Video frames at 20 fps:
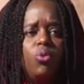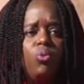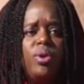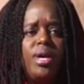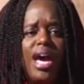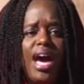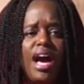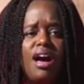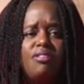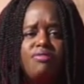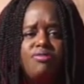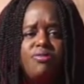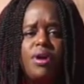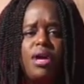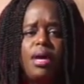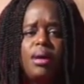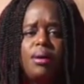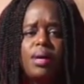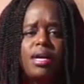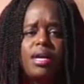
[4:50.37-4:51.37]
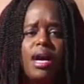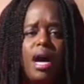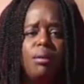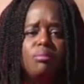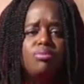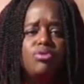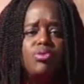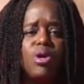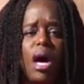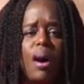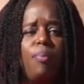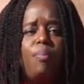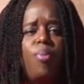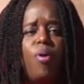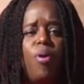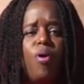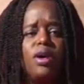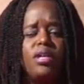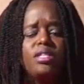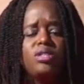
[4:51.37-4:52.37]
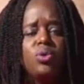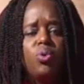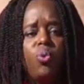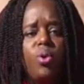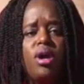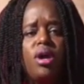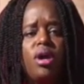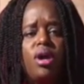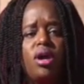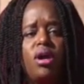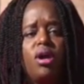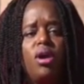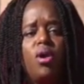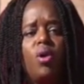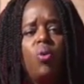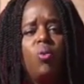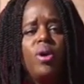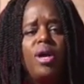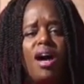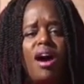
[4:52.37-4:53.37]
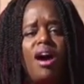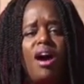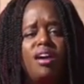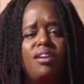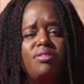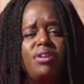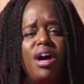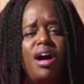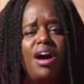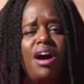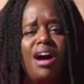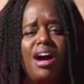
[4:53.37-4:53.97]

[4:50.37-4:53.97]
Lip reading: we have come to a point where we are